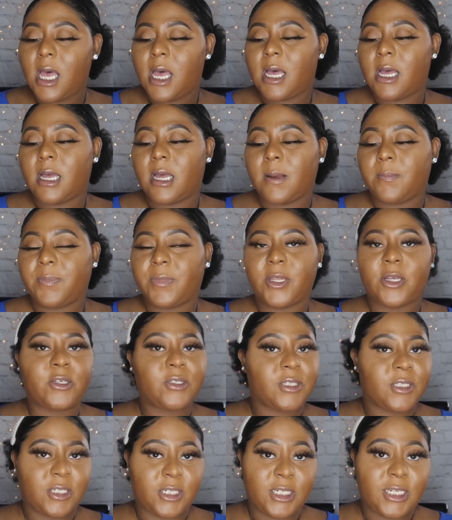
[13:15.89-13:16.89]
um
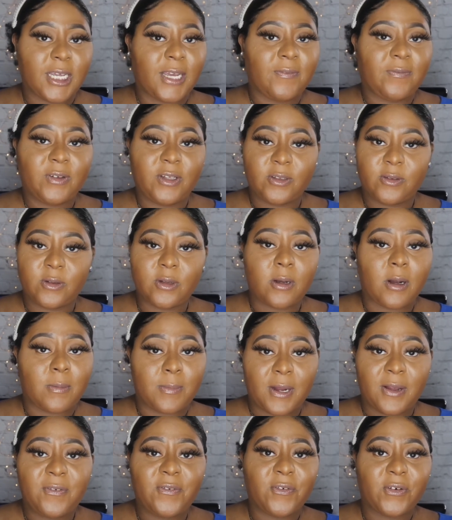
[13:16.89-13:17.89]
those definitely are
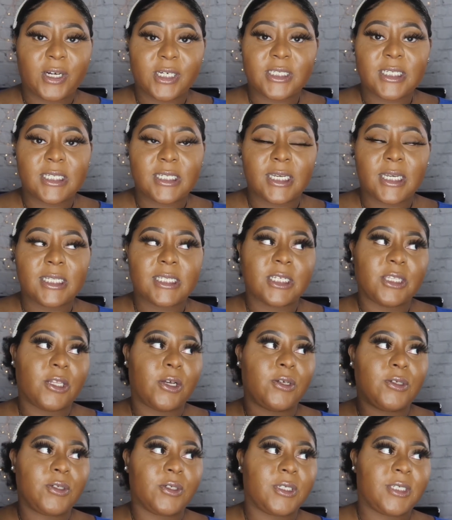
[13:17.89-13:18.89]
my fresh scents and
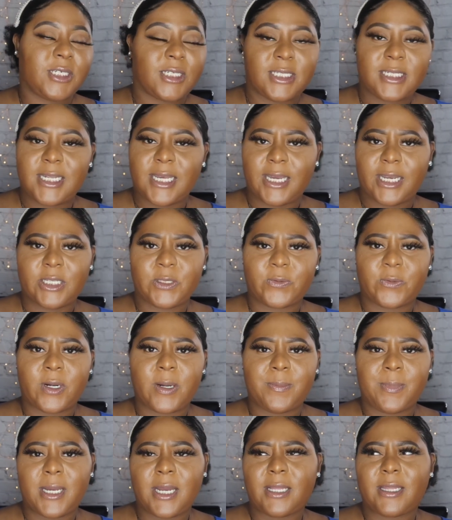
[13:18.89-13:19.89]
those are just days where
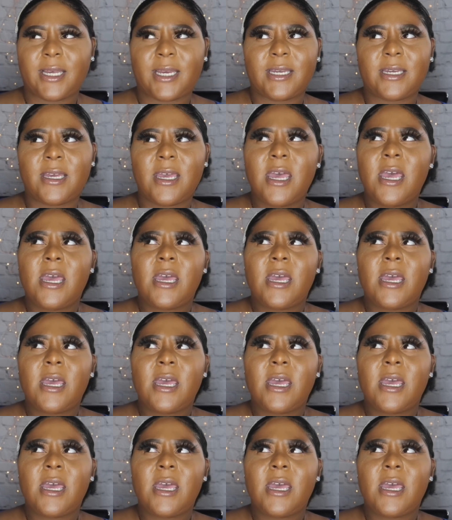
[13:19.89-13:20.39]
I'm not like